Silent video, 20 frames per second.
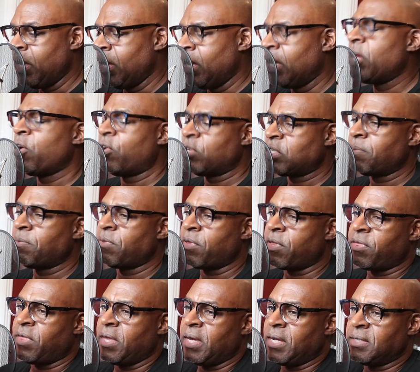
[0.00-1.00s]
here are some of the
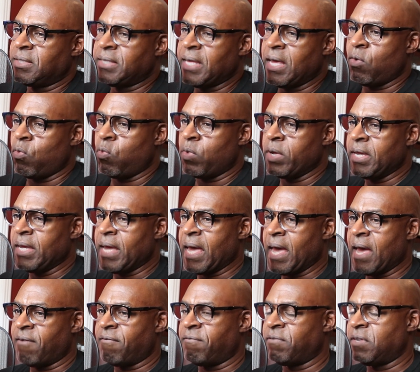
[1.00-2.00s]
things that we
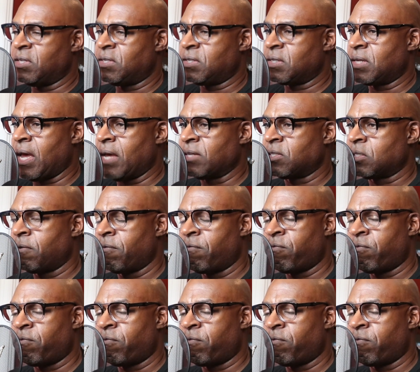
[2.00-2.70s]
have discussed.